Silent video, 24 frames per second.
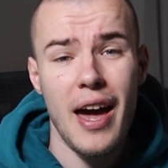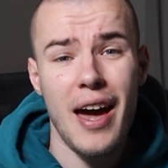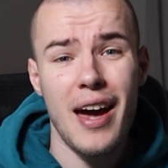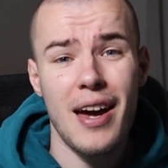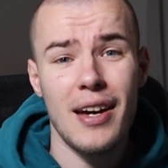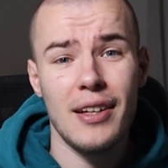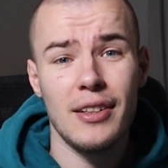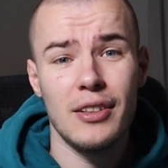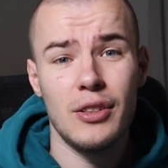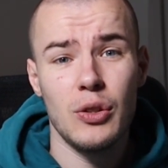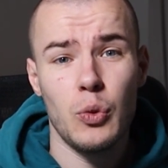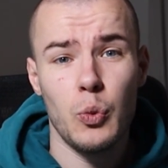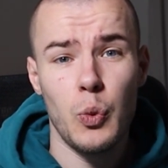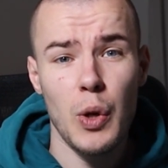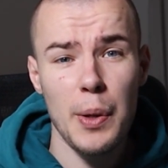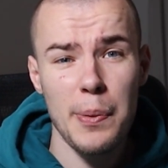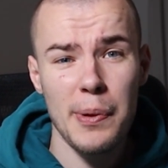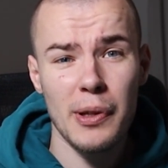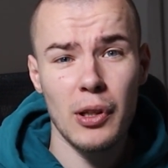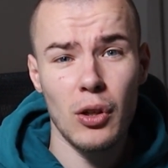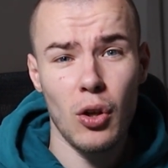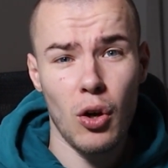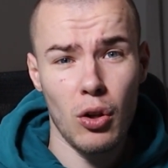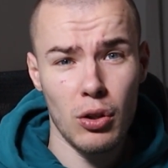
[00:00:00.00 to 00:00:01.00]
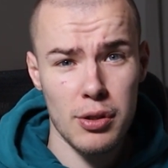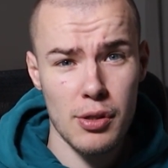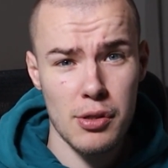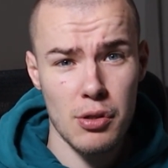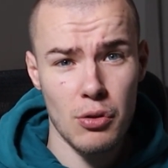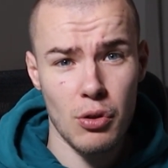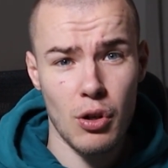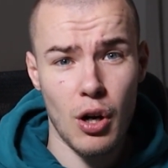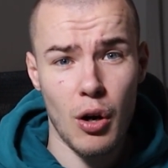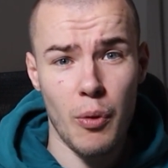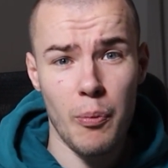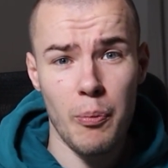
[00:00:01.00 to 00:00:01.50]
and we will
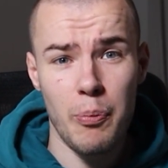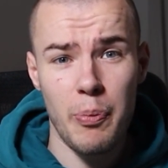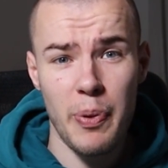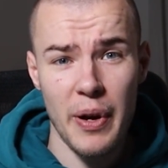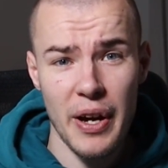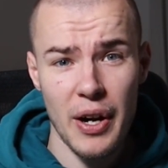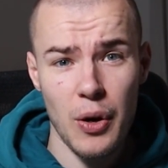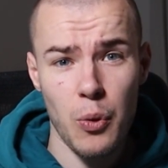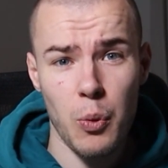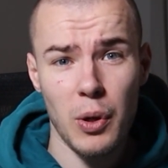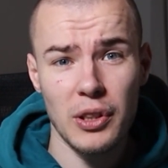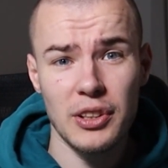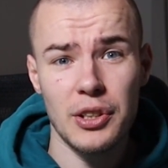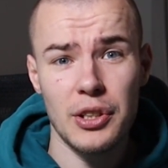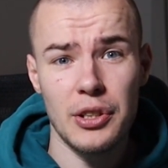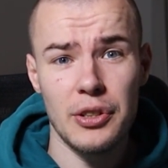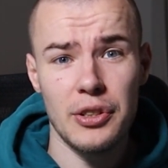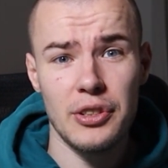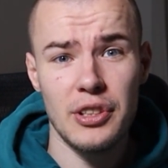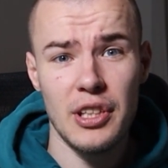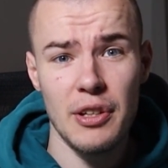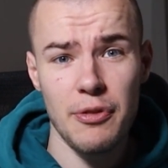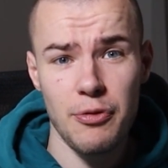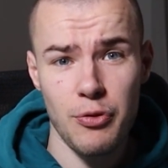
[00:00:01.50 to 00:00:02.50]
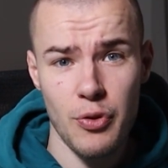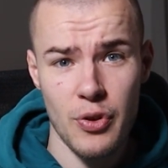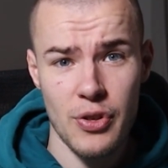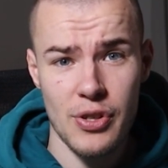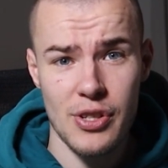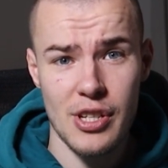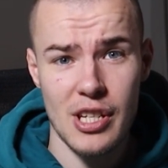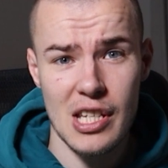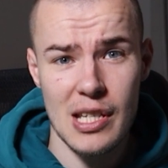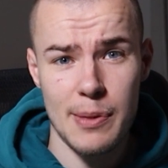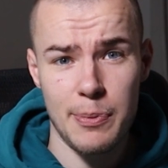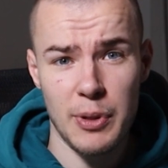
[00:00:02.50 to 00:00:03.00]
also compare what are the
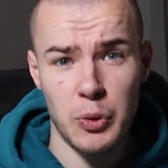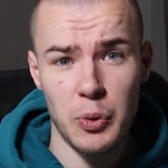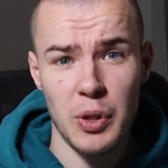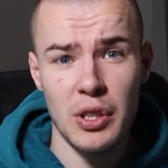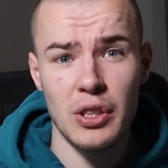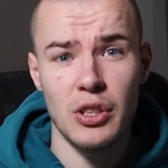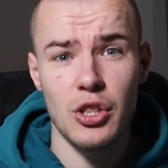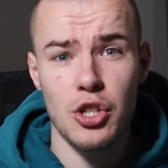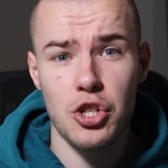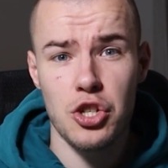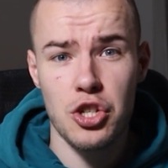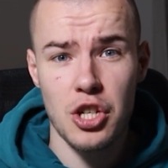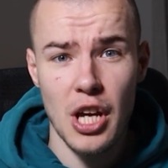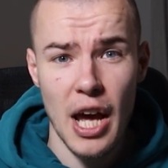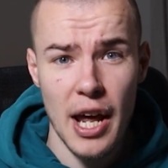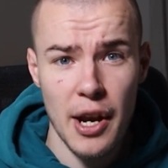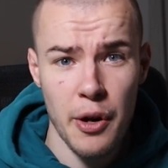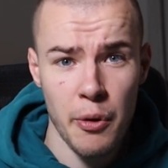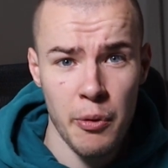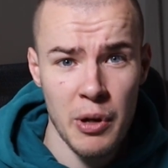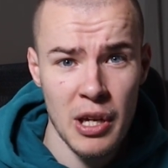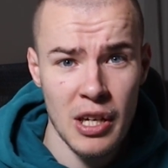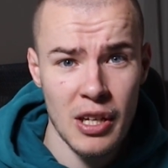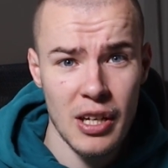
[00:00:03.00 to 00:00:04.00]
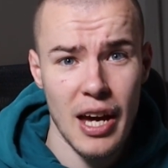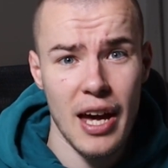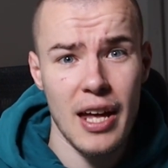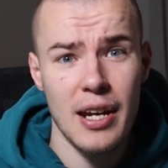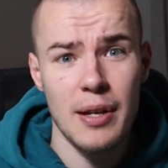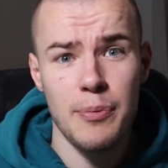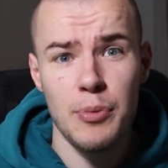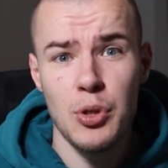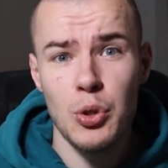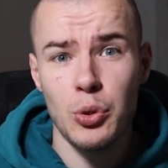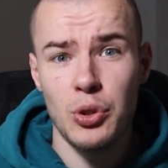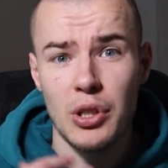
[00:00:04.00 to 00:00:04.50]
differences between the shadowing
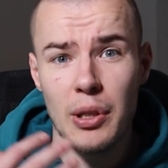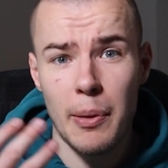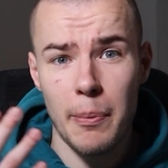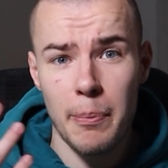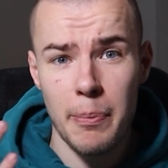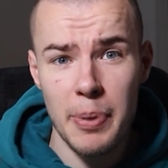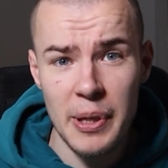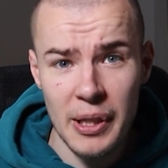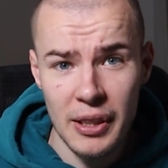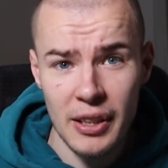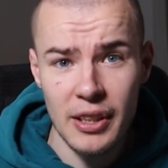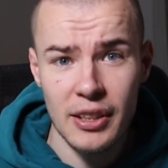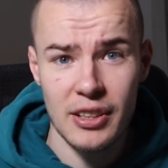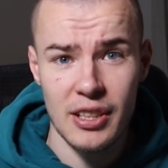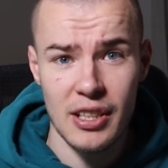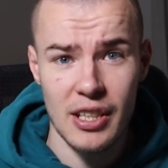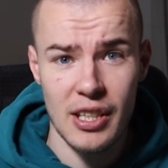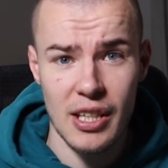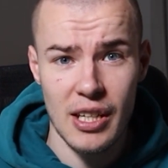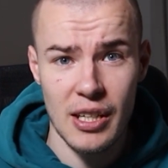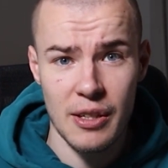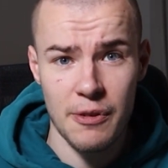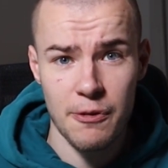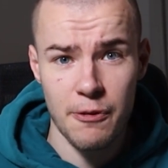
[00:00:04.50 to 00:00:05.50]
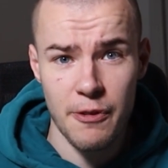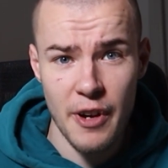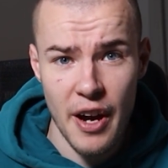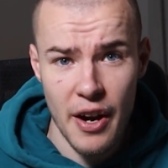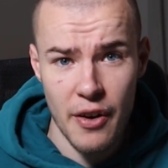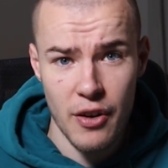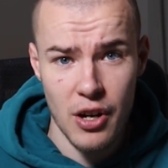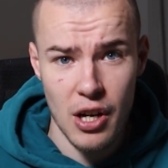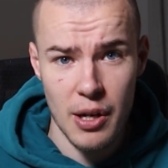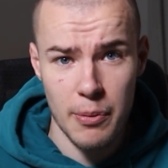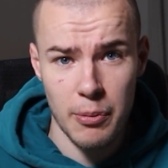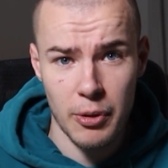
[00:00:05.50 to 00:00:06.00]
and mutability in
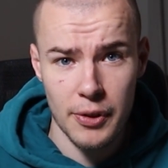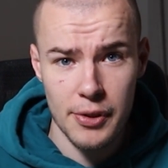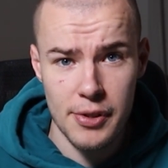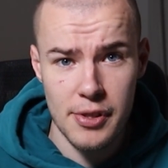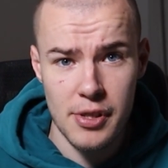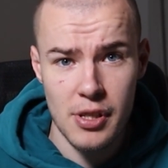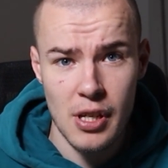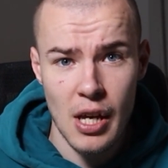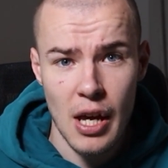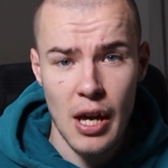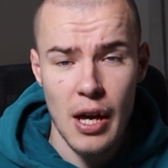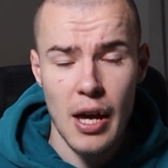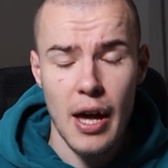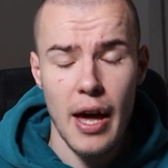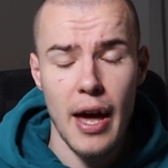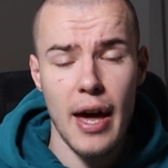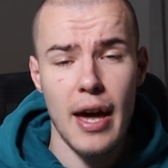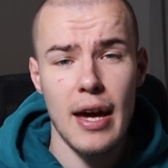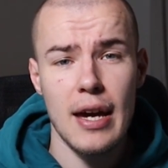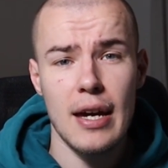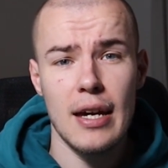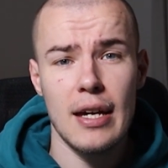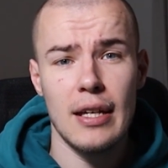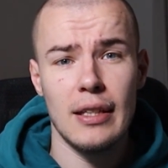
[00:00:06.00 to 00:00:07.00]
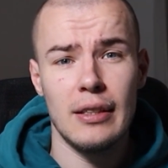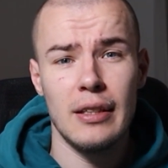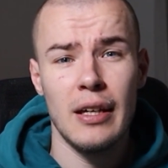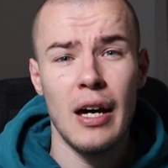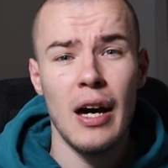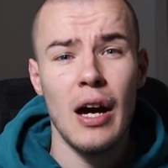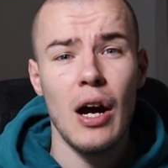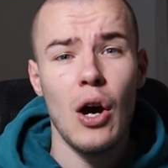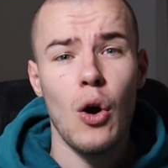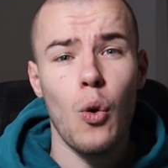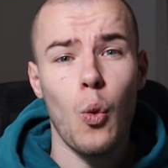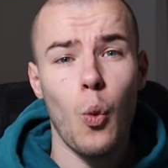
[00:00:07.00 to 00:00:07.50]
variables, and
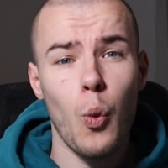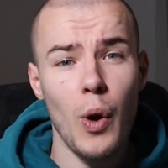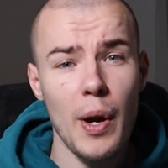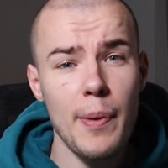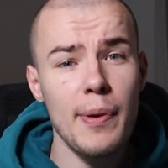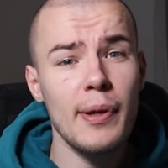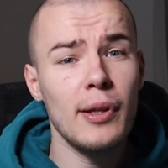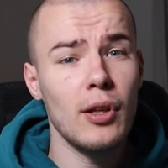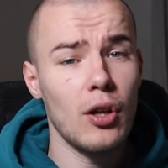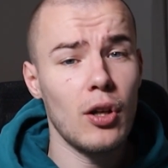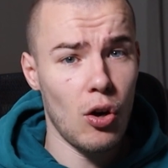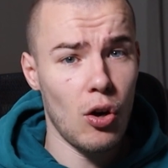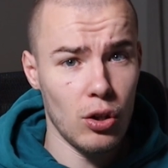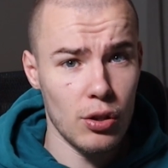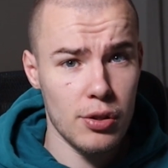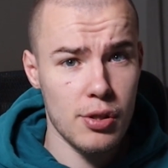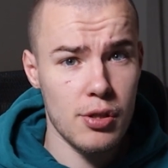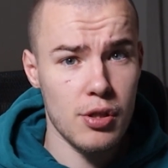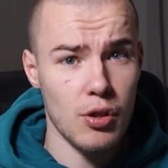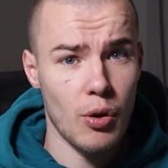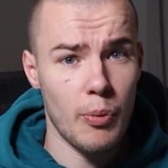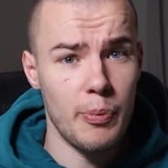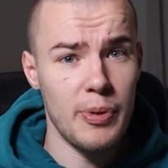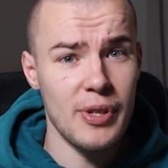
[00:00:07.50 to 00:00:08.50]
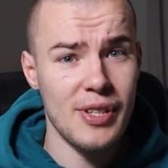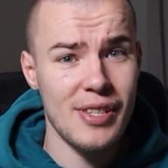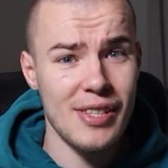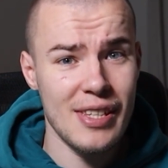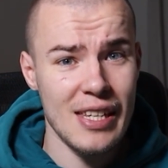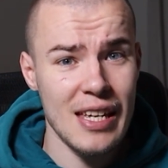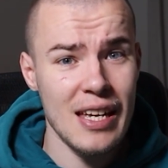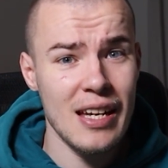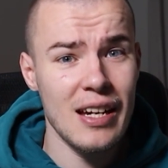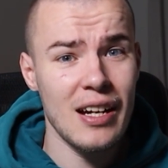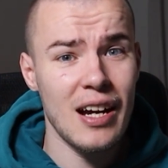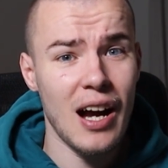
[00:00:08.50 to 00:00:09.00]
we also be
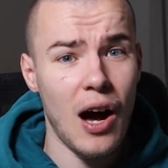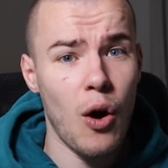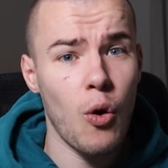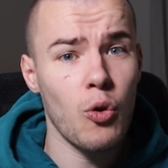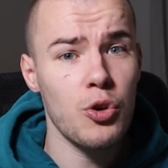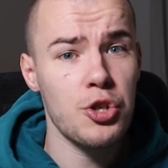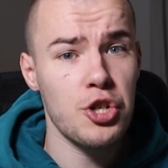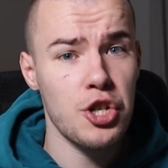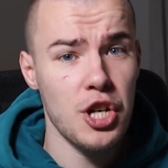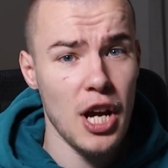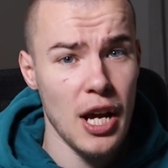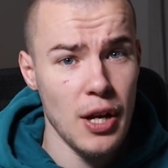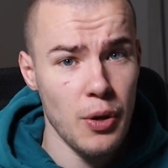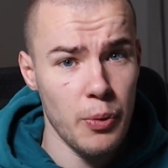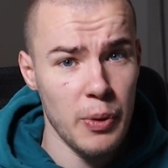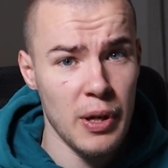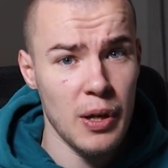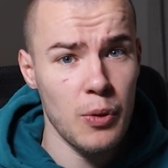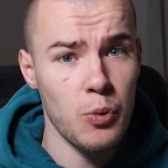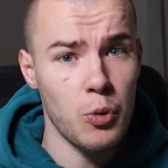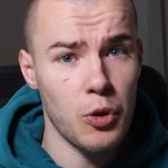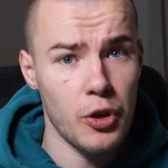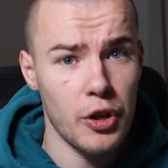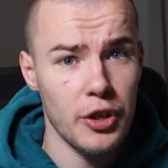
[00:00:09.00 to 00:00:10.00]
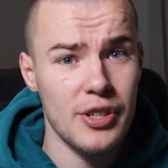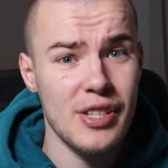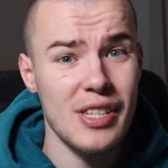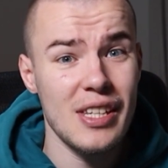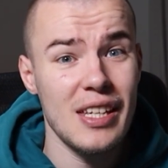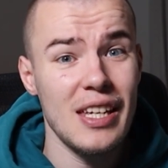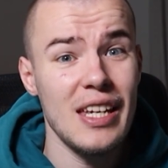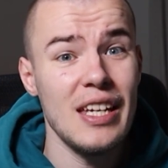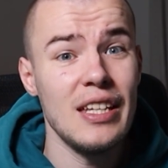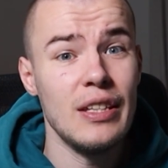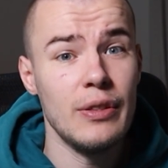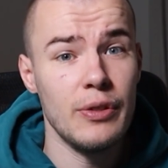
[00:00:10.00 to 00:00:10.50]
seeing how shadowing
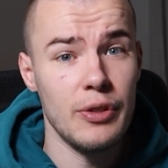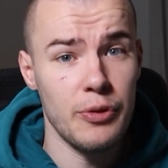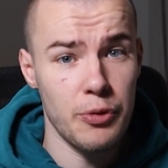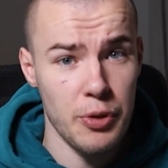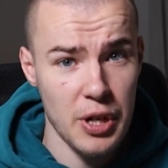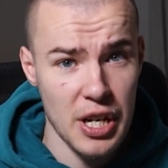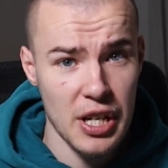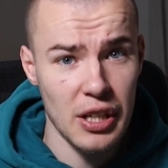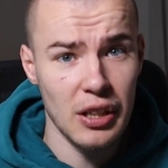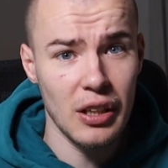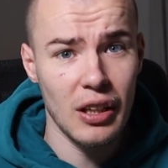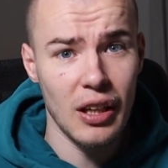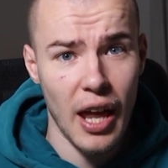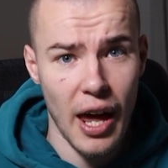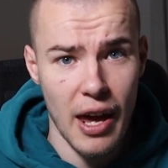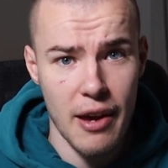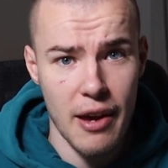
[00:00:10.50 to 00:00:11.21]
works in real